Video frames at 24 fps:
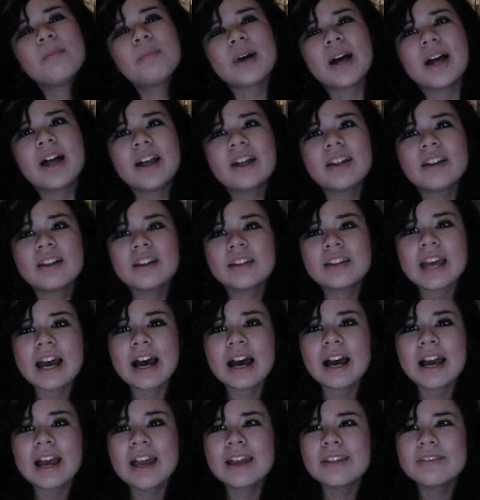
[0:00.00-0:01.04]
But
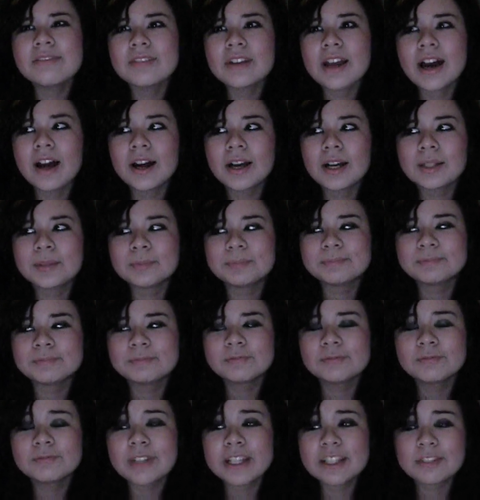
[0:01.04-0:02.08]
yeah, and
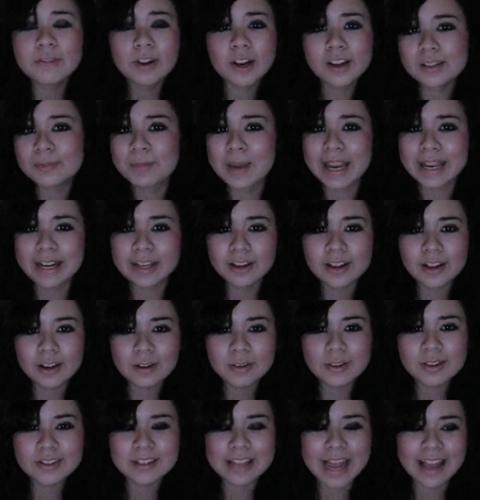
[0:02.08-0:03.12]
as far as painting
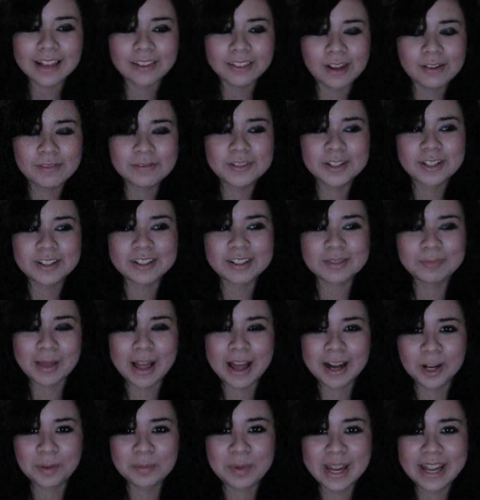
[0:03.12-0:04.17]
goes, I love to
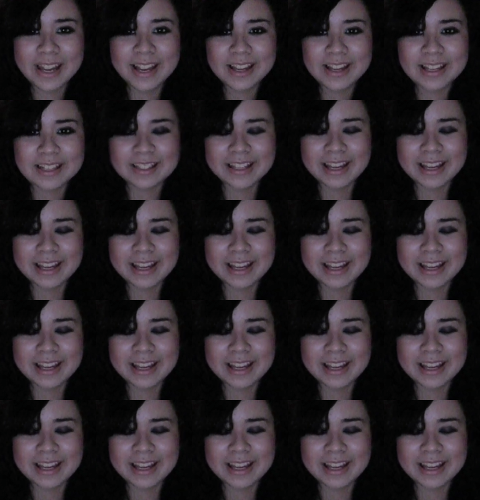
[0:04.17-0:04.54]
splatter paint.